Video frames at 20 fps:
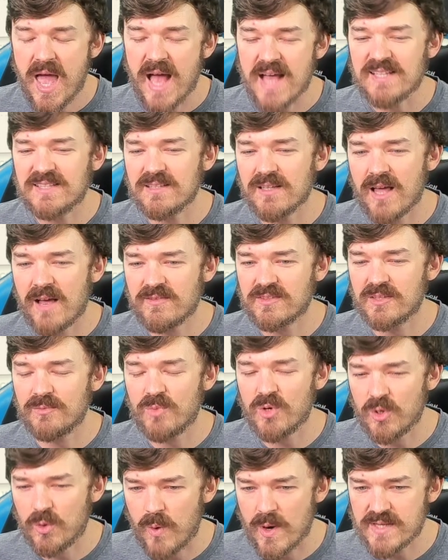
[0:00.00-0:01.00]
I still have
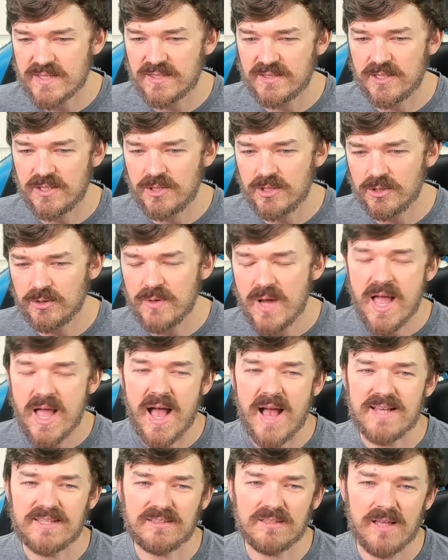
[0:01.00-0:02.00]
some requests to do.
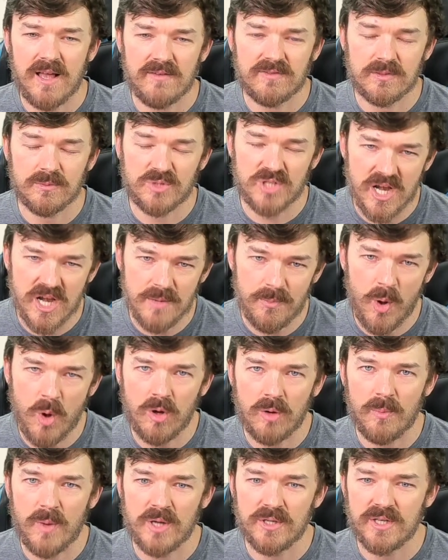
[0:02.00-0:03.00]
I still have some shiny
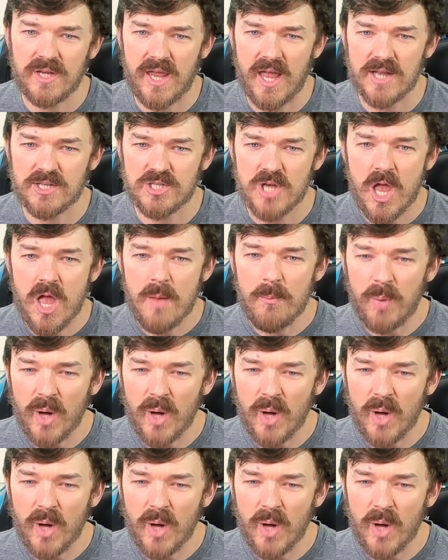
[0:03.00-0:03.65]
Pokemon to catch,